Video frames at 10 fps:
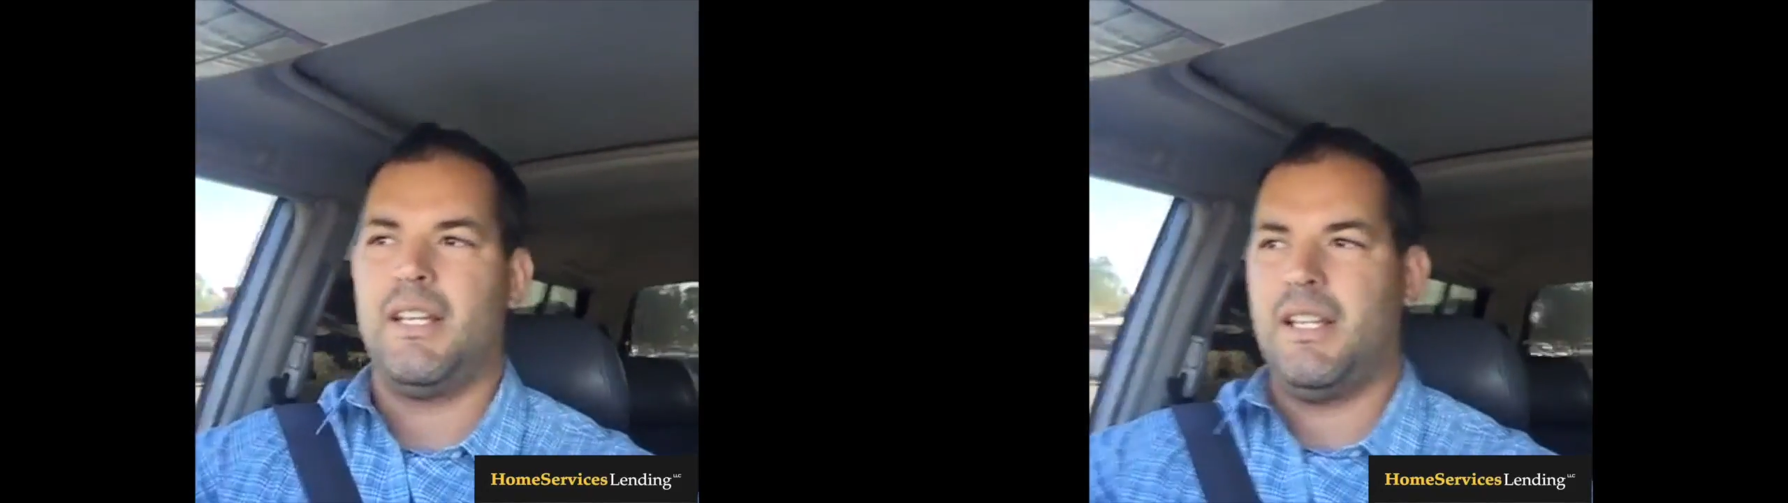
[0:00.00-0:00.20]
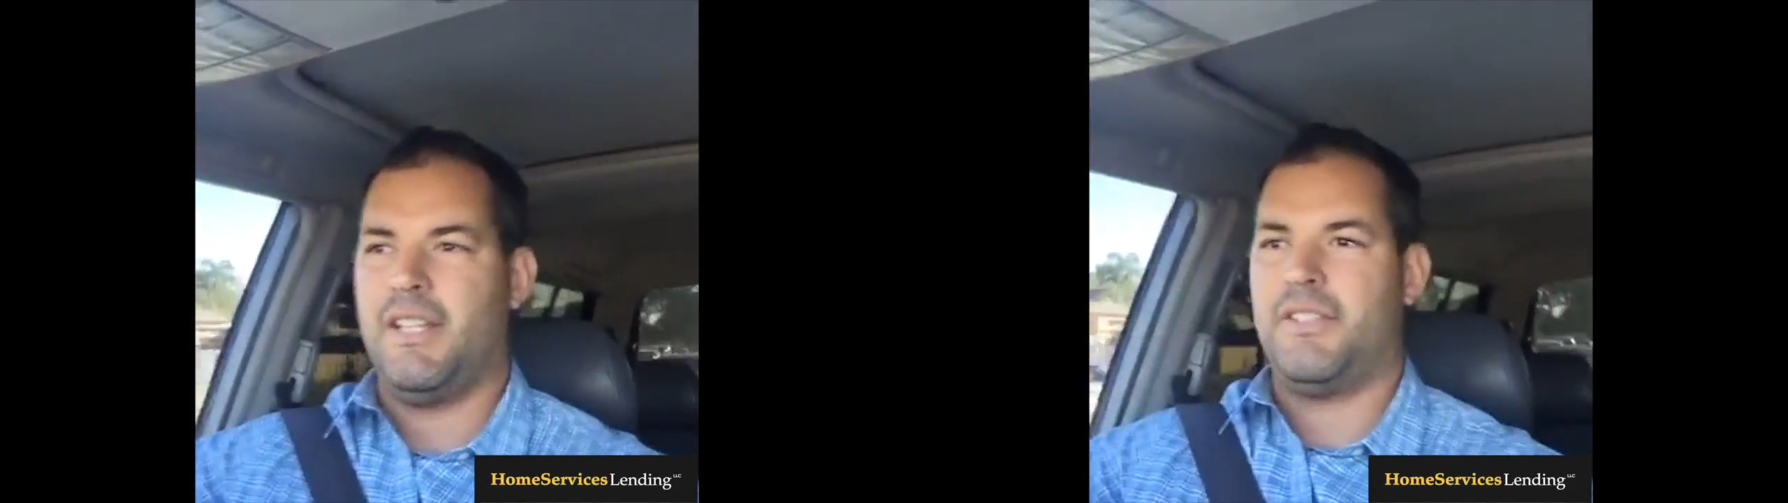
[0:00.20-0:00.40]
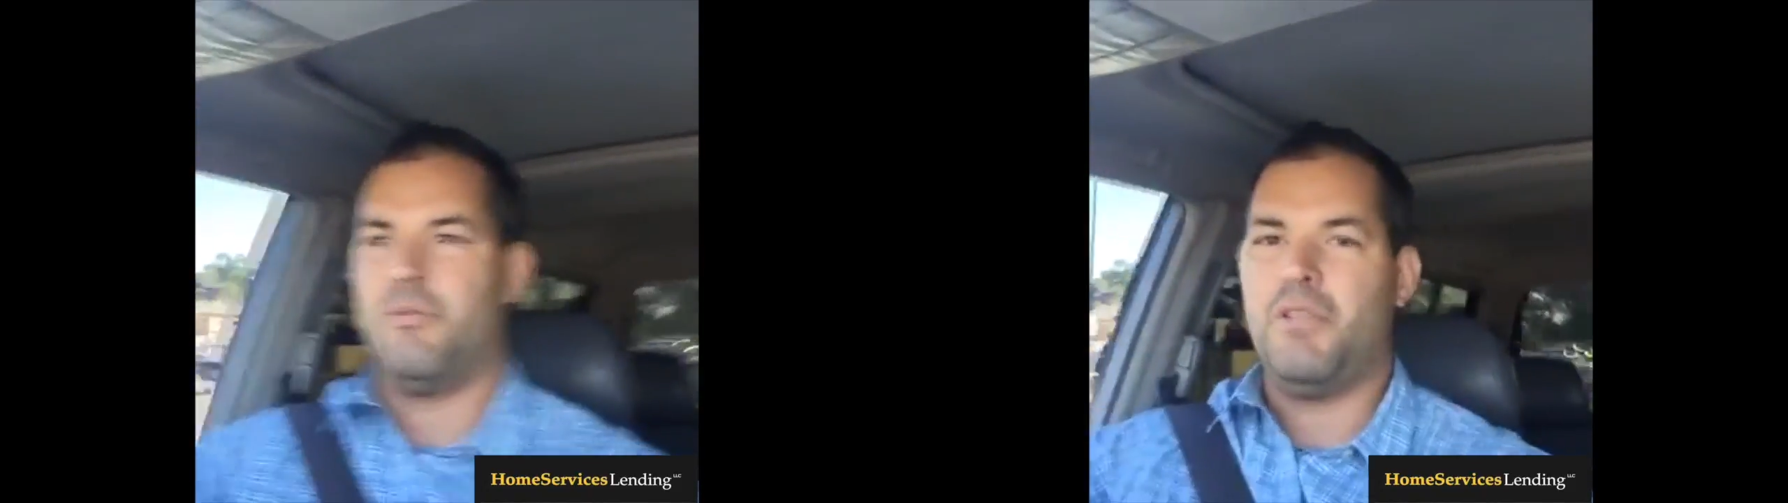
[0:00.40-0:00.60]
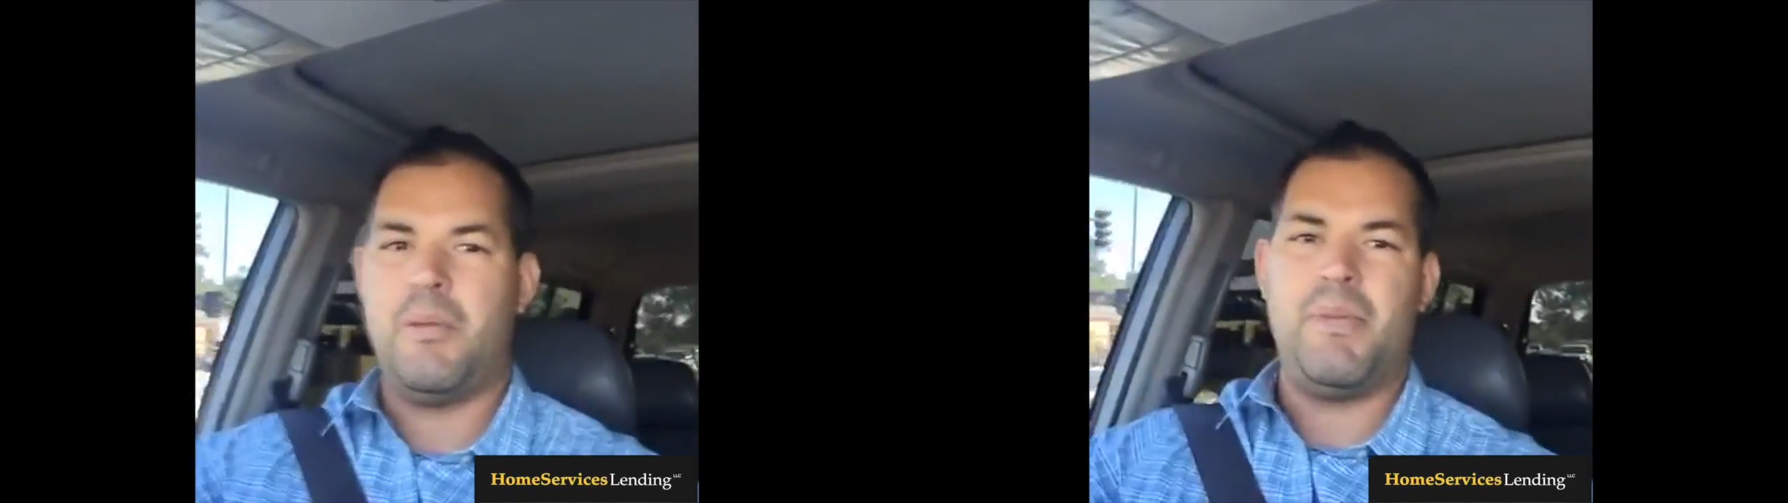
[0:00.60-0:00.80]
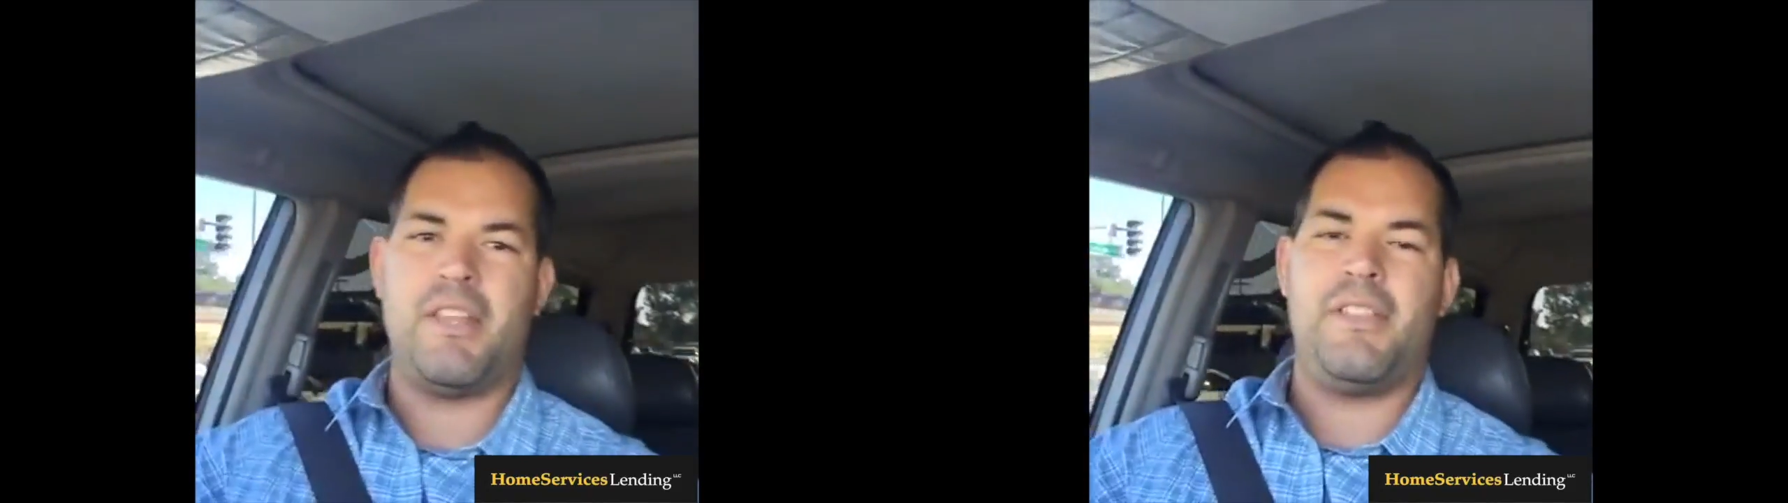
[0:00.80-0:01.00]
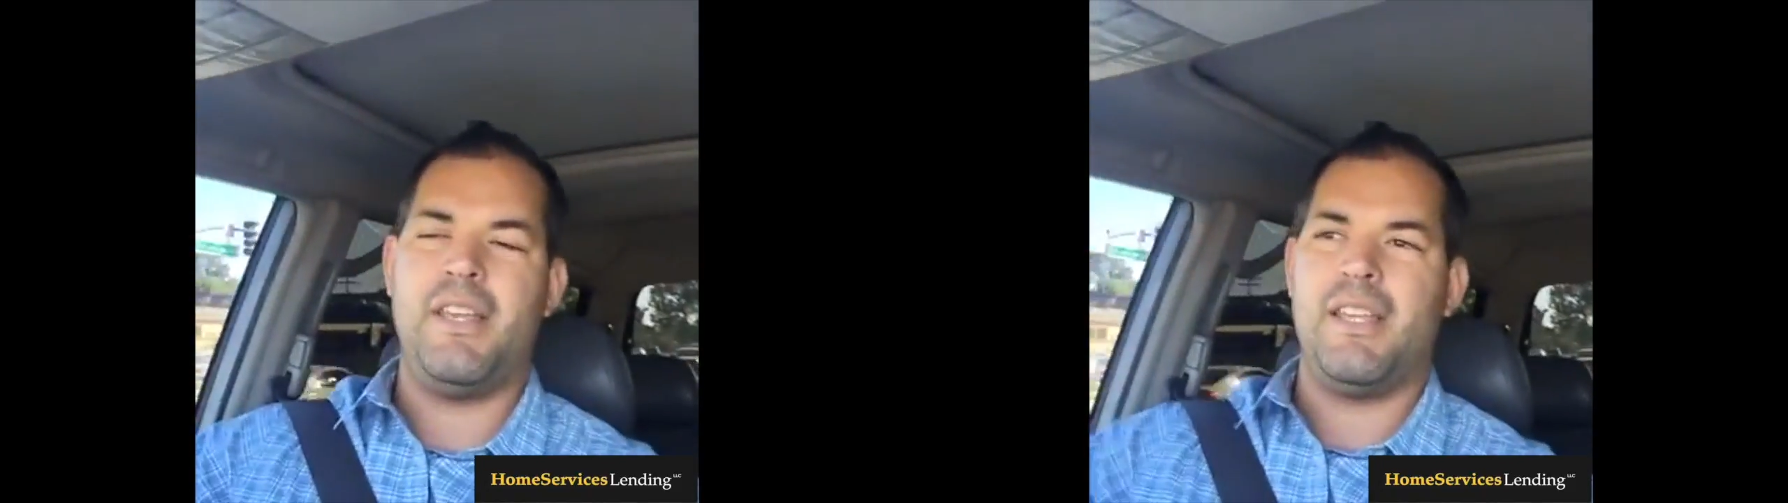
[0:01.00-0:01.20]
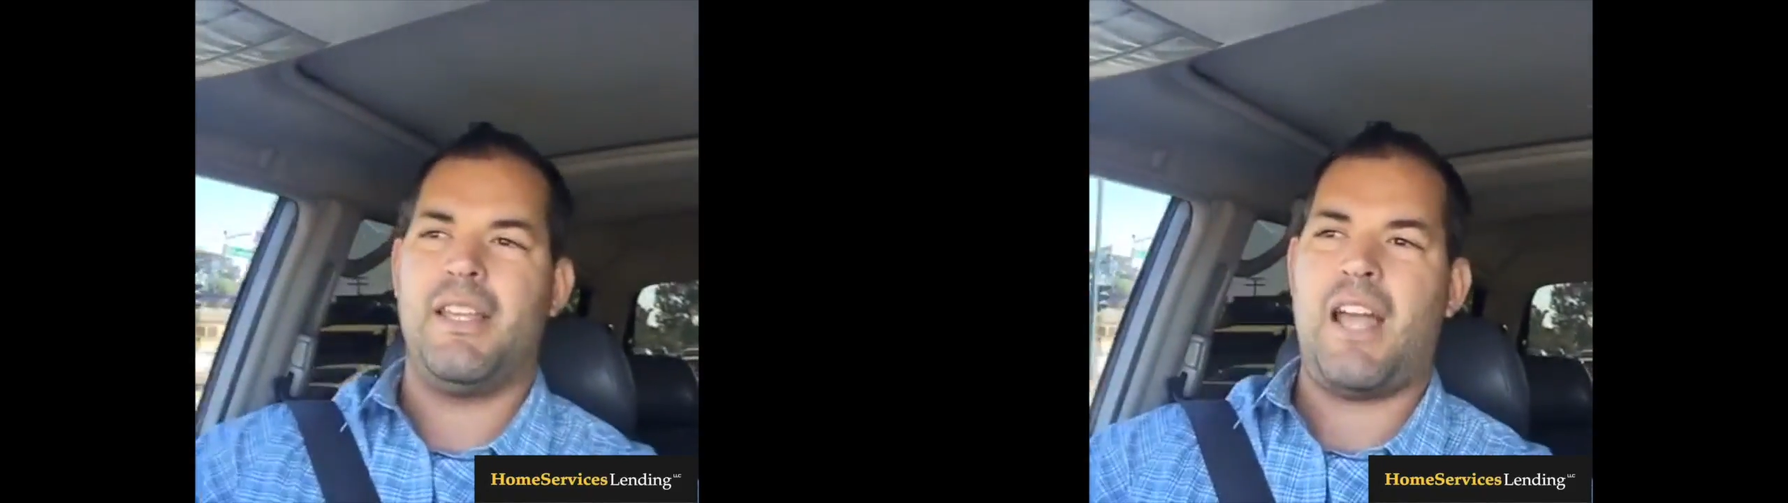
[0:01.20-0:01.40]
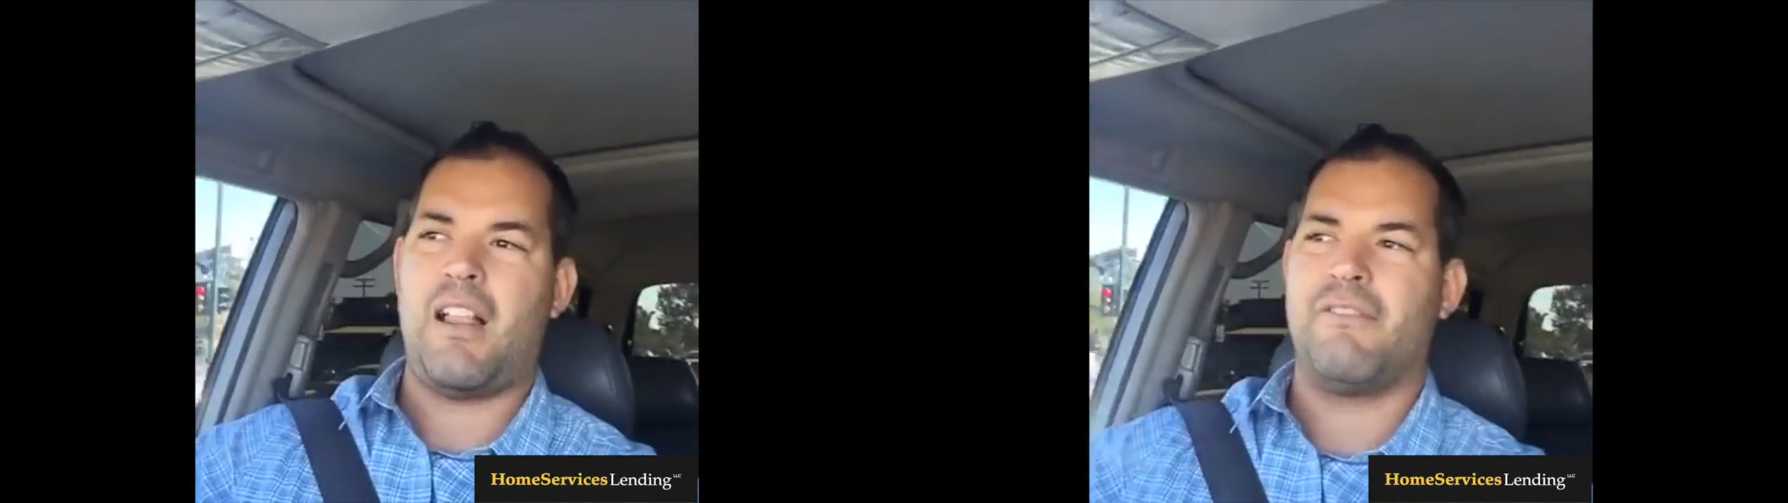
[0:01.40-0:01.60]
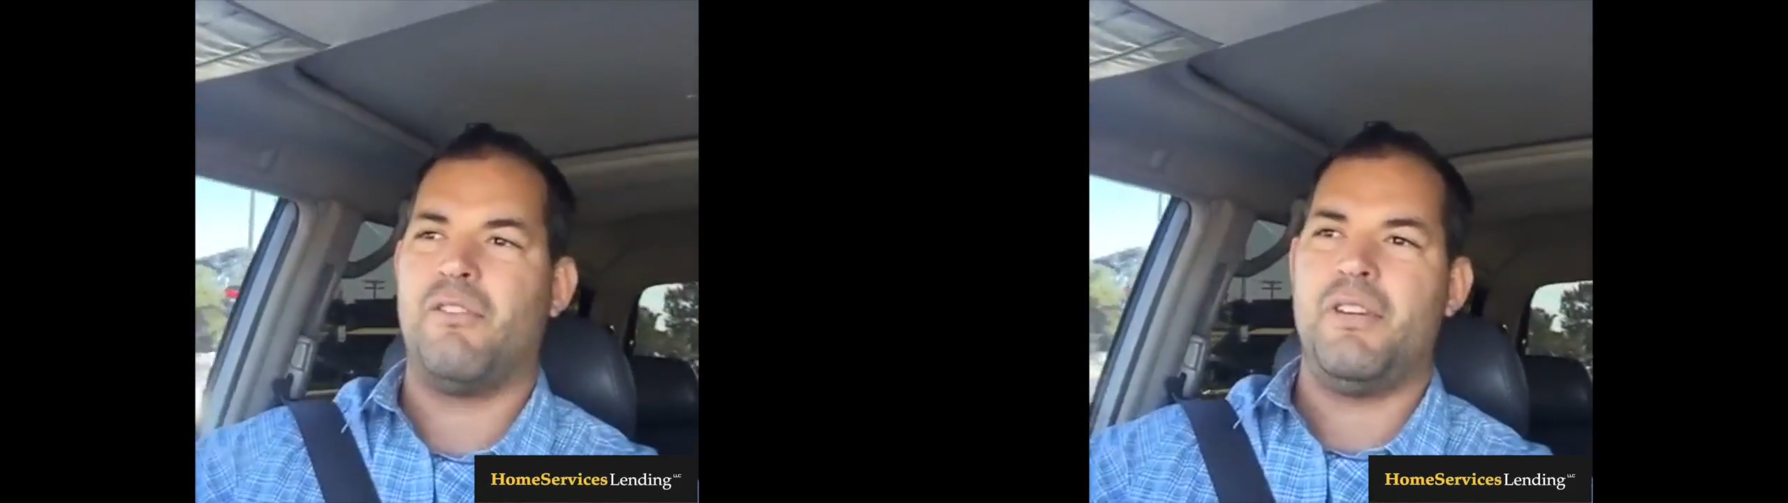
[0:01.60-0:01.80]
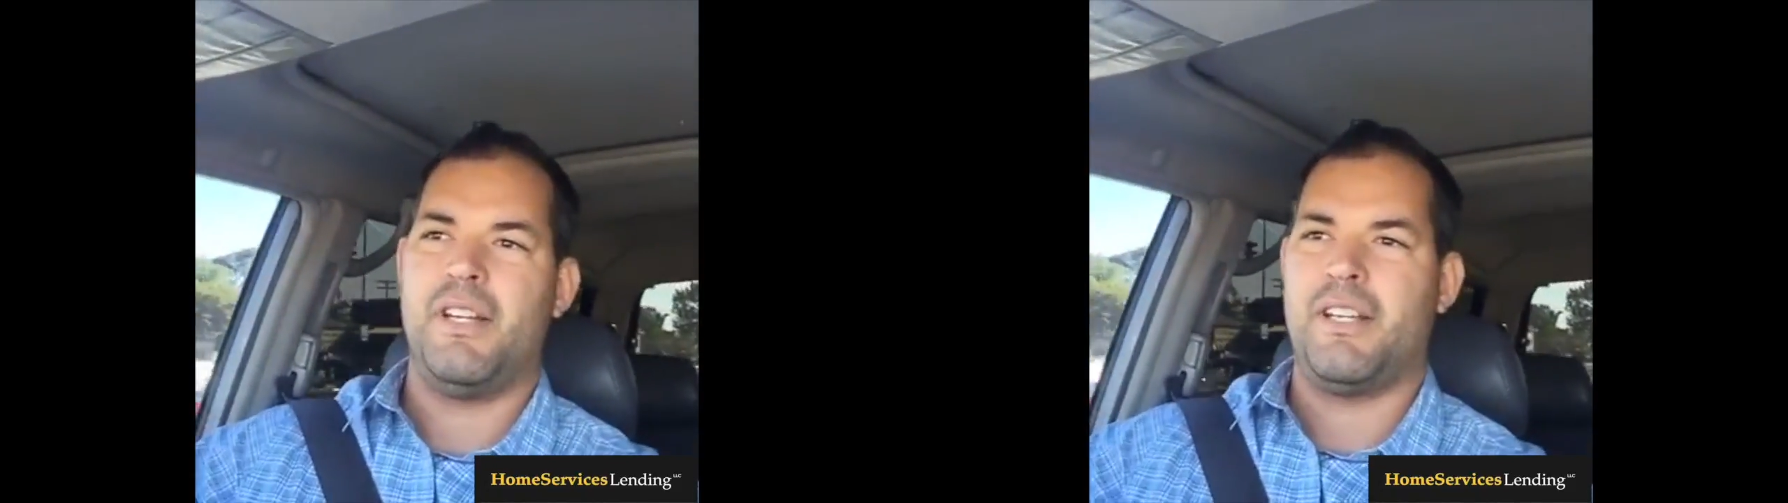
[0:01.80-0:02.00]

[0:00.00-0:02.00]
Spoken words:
is a really big thing in California